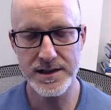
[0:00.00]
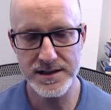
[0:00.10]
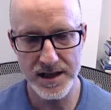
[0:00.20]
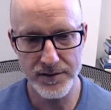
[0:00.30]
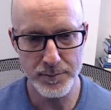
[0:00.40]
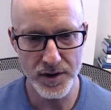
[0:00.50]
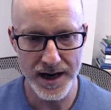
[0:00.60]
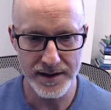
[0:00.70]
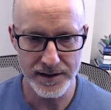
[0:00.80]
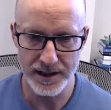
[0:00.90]
Stephen
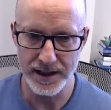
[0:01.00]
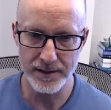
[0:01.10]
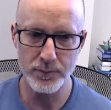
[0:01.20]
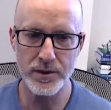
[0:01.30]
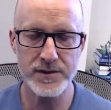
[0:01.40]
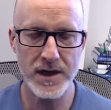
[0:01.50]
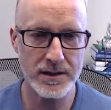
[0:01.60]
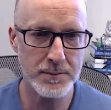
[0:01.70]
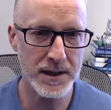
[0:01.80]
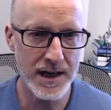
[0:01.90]
Moran thing, and we've talked
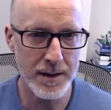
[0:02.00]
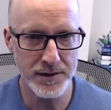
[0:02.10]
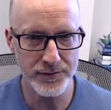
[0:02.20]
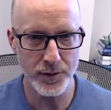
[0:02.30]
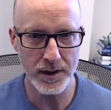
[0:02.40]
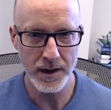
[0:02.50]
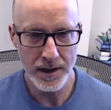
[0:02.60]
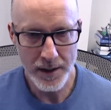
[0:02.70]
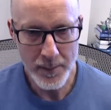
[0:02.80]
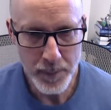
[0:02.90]
about that before.
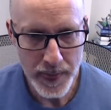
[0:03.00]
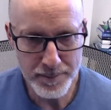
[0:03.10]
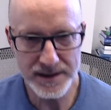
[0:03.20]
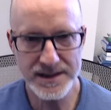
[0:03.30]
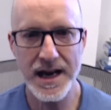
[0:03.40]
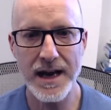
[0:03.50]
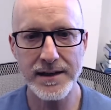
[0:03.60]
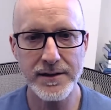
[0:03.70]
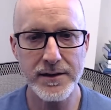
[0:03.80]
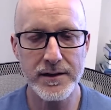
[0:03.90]
But
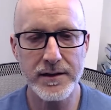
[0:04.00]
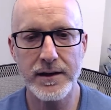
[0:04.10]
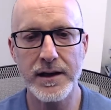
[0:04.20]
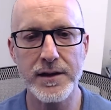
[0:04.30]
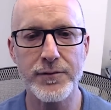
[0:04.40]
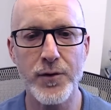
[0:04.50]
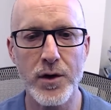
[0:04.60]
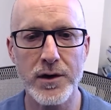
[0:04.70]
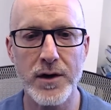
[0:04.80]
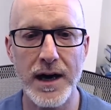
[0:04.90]
then in the
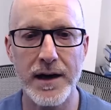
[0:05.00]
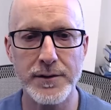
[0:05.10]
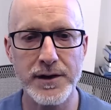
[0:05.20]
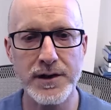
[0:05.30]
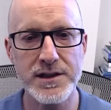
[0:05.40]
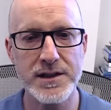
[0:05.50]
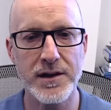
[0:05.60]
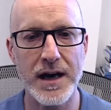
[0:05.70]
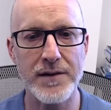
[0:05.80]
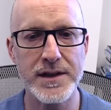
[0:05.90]
foreground, you still
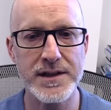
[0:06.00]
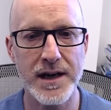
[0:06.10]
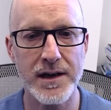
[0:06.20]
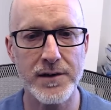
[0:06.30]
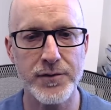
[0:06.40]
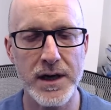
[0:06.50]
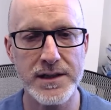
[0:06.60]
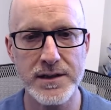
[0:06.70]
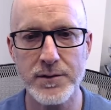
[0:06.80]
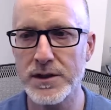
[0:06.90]
have the tariff
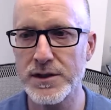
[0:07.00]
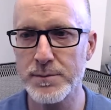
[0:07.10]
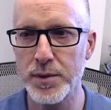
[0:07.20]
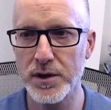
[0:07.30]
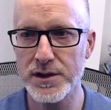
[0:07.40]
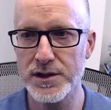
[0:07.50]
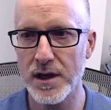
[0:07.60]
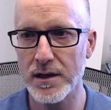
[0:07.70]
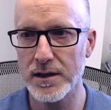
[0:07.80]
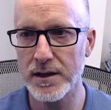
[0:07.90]
risk, which is bullish
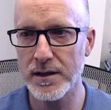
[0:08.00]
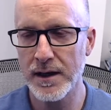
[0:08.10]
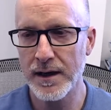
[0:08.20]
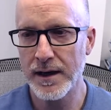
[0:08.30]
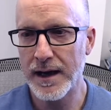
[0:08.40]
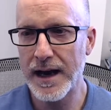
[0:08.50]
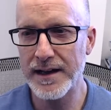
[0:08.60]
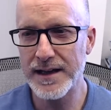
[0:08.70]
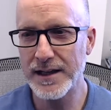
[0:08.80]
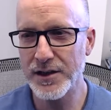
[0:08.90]
dollar.
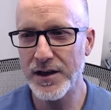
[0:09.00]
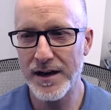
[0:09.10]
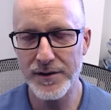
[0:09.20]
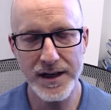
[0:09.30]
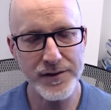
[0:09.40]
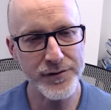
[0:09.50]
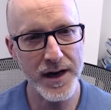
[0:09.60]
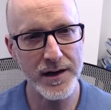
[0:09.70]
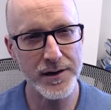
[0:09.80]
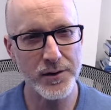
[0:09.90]
And then you have like a
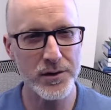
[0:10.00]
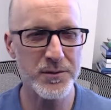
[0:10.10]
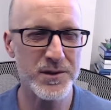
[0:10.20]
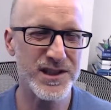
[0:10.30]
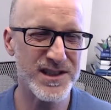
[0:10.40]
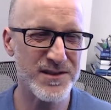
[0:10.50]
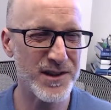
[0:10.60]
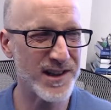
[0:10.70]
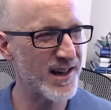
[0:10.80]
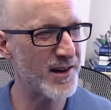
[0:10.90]
Fed on hold, which isn't
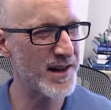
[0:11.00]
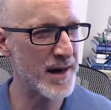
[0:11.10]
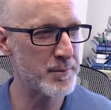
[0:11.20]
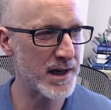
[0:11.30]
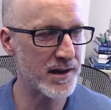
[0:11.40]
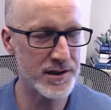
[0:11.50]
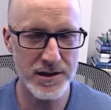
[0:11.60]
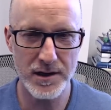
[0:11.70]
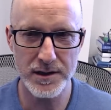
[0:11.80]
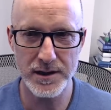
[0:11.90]
really all that bearish
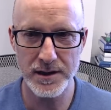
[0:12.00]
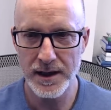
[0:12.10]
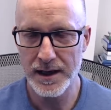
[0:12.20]
dollar.